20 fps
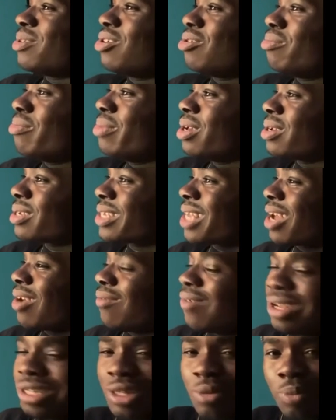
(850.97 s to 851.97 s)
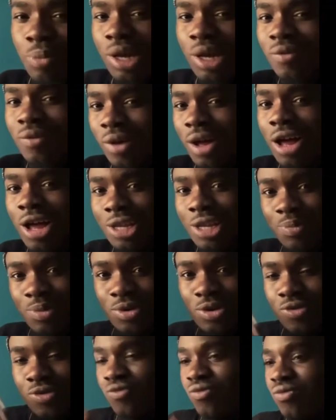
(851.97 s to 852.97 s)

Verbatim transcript: bills. Like, what's the point of a hospital?